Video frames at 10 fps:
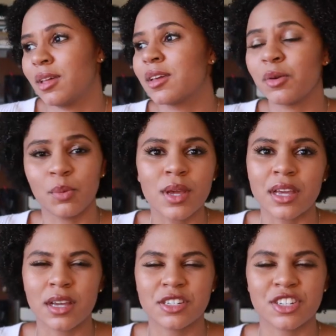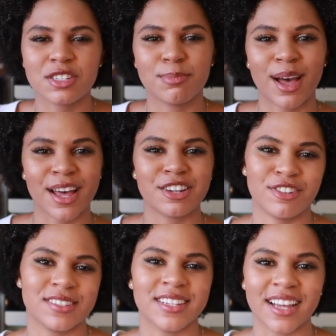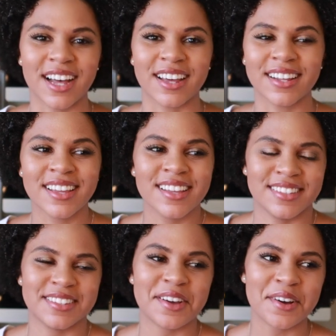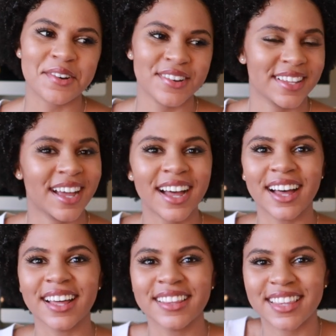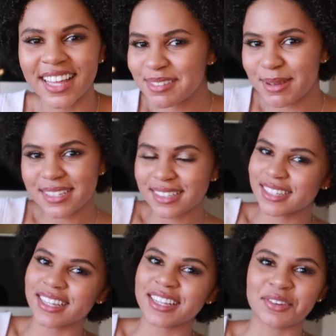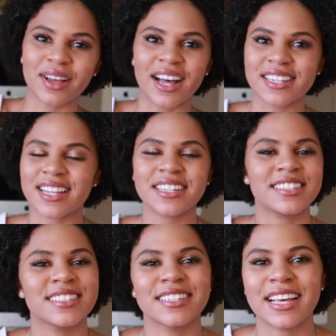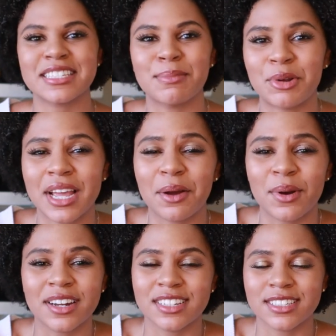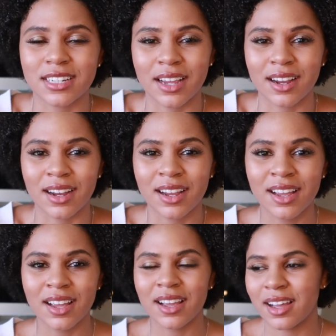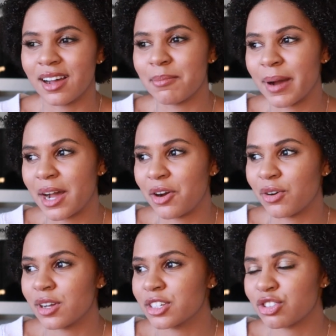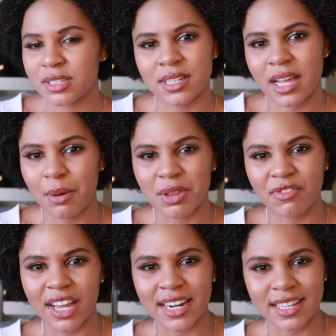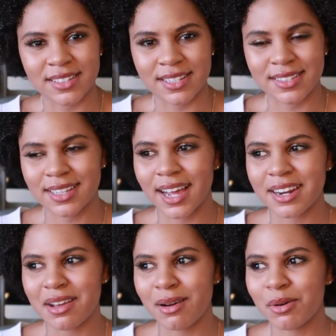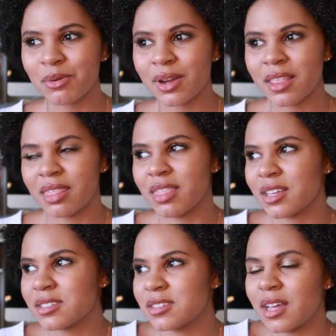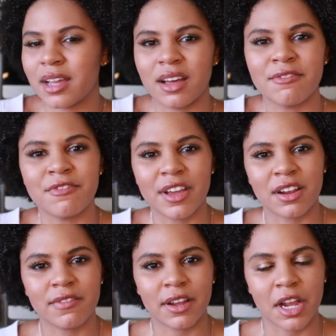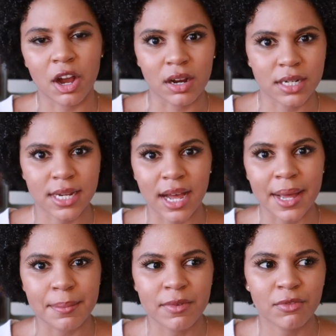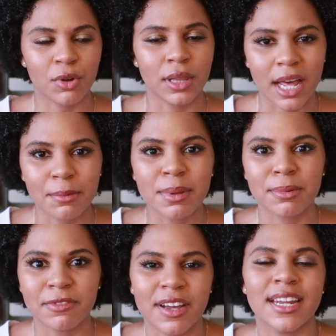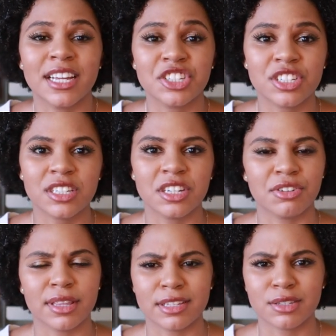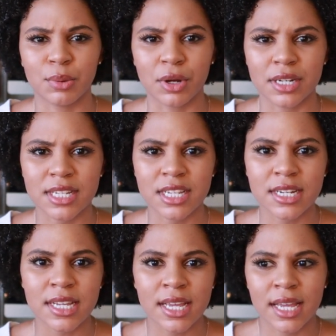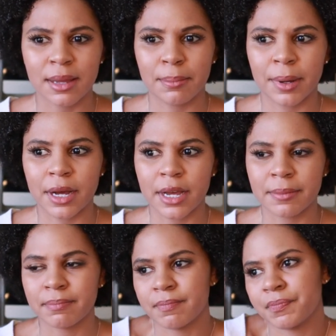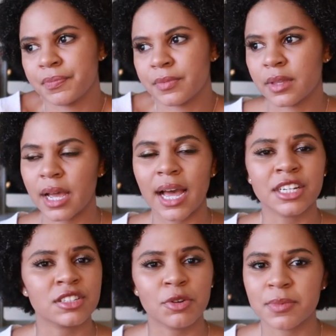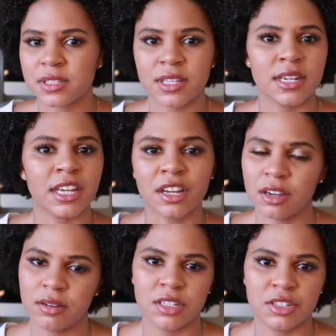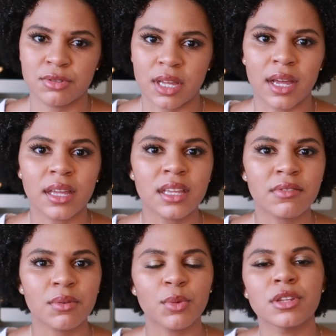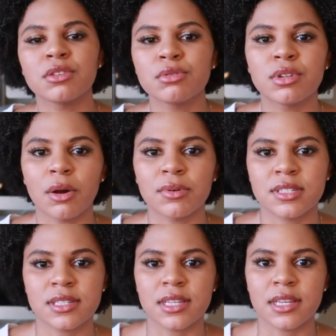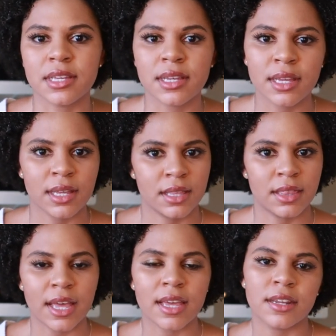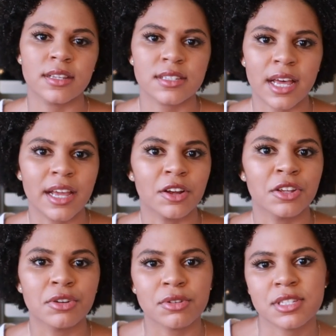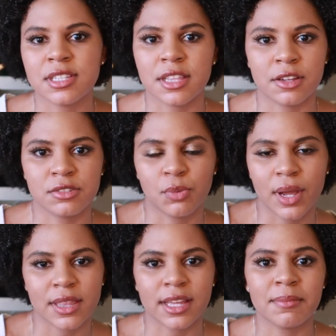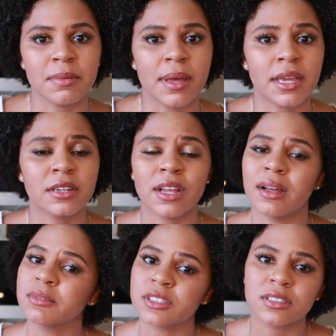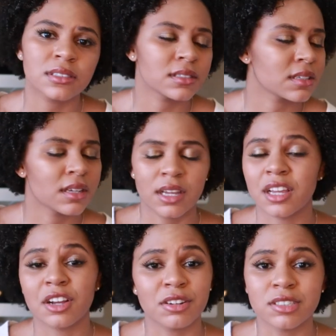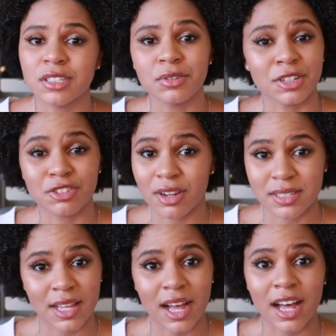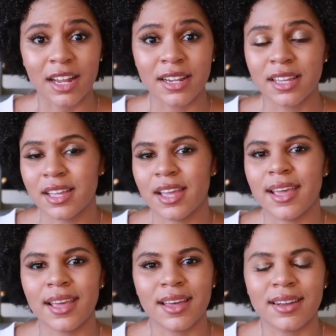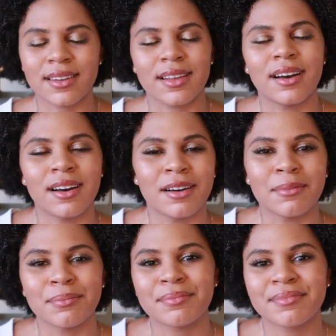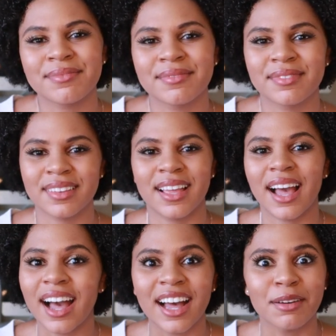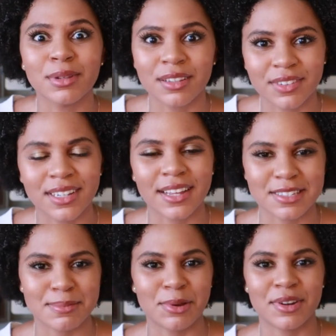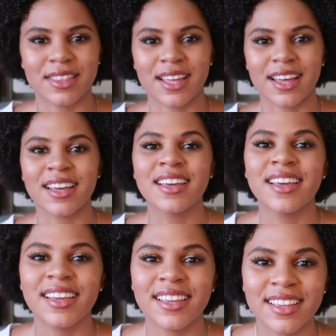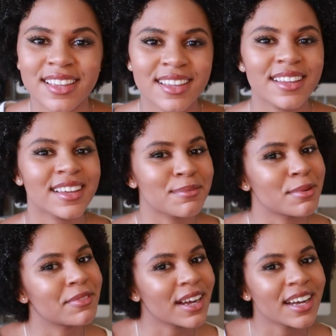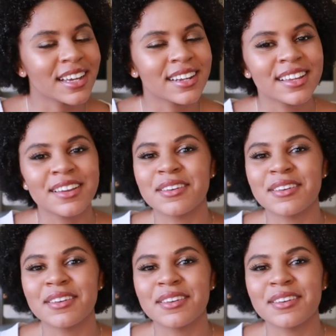in a week just by trusting God. So yeah, that's basically it, you guys. That's just the testimony I wanted to share about trusting God with finances. And I know this is like a very, very hard time for a lot of people financially during this quarantine, but I just hope this can encourage you that even when you don't see the end in sight or you don't see that there's a way that can be made, I'm just encouraging you to trust God. And um, I am a living testimony that He can provide